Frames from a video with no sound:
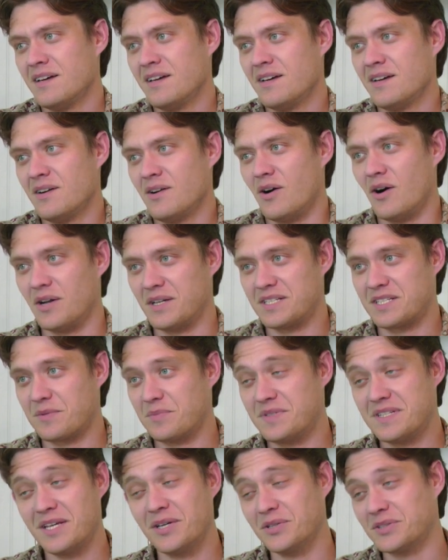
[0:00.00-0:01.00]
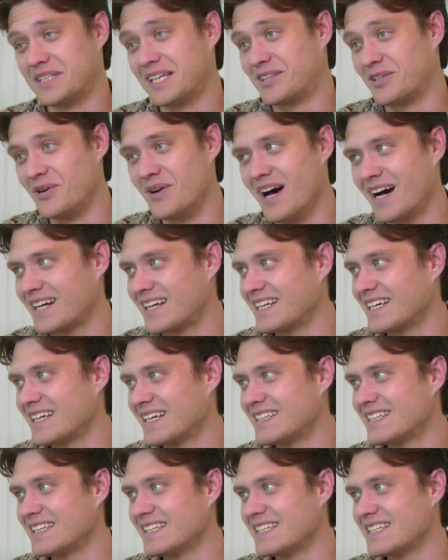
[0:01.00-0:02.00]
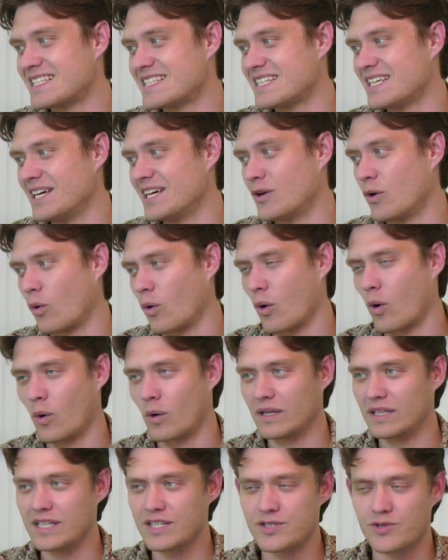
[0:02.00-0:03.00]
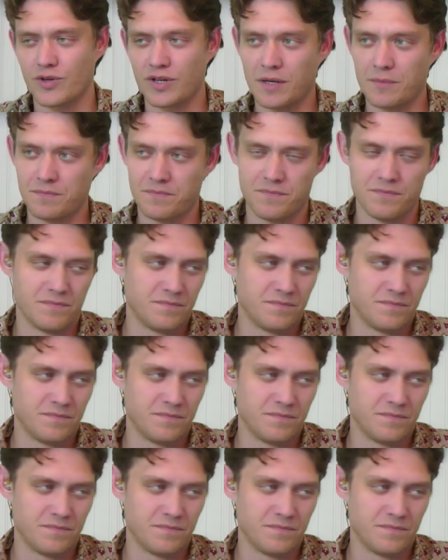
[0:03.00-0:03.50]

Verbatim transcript: on some deals that they're not going to get delisted, or, or at least they're going to